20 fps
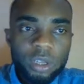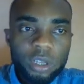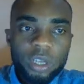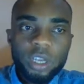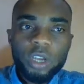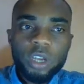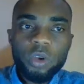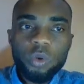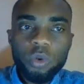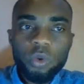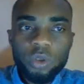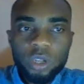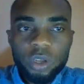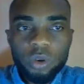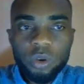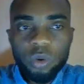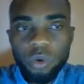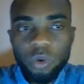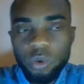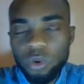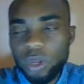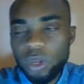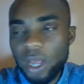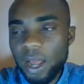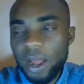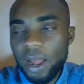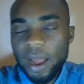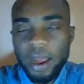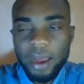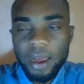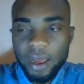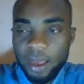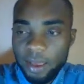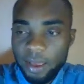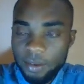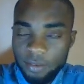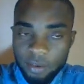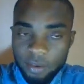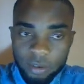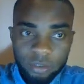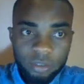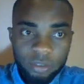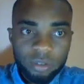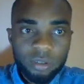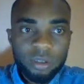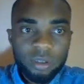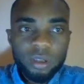including colonial archives,